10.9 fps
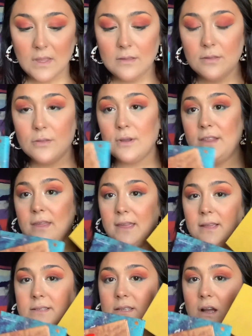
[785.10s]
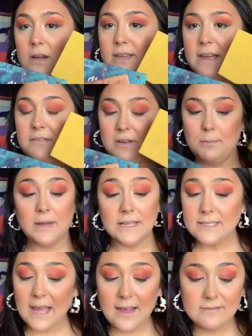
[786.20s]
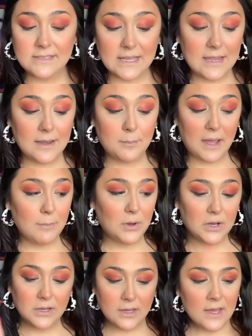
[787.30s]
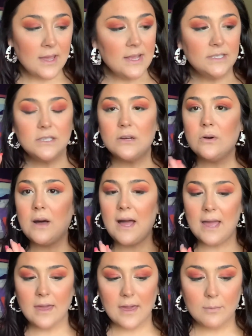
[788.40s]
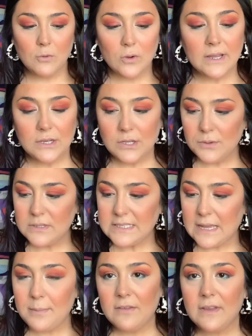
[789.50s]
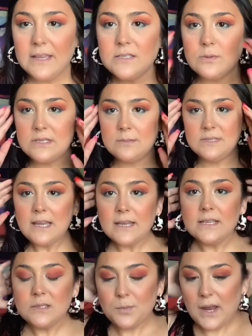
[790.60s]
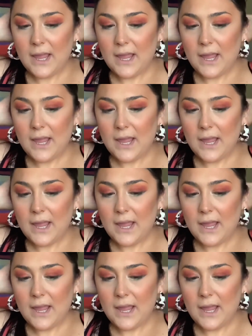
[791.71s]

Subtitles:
three things are definite must-haves in my book. So I am going to set my face with some setting spray,